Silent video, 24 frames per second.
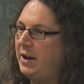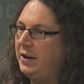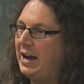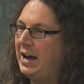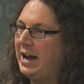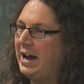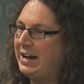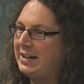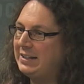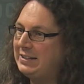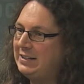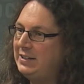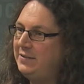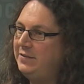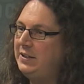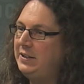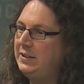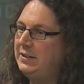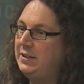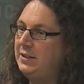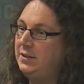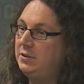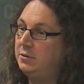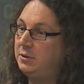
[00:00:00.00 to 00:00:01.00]

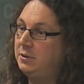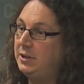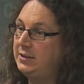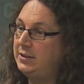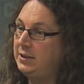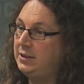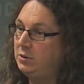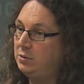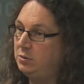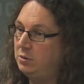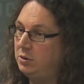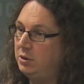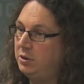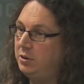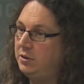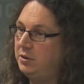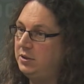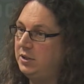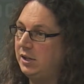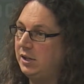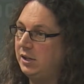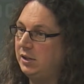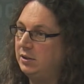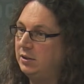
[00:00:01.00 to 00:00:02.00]
activities related to
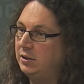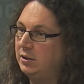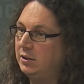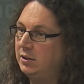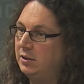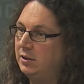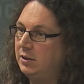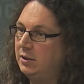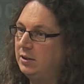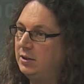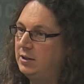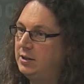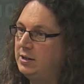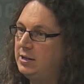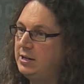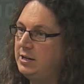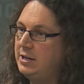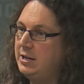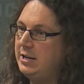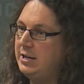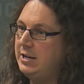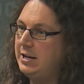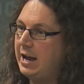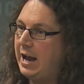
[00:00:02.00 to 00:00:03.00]
learning
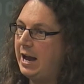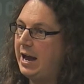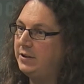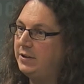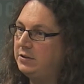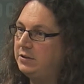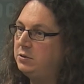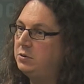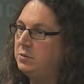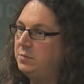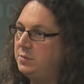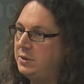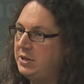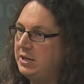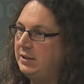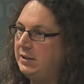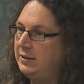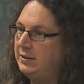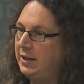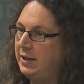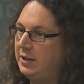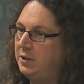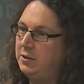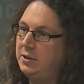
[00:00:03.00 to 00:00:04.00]
has to be
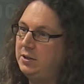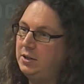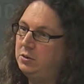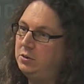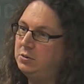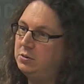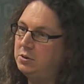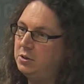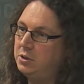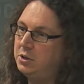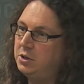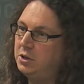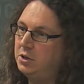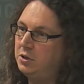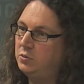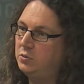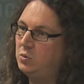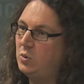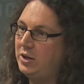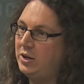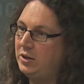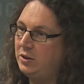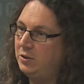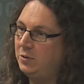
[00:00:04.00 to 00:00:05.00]
taken into
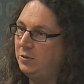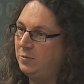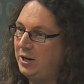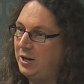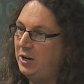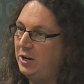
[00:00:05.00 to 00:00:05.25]
account when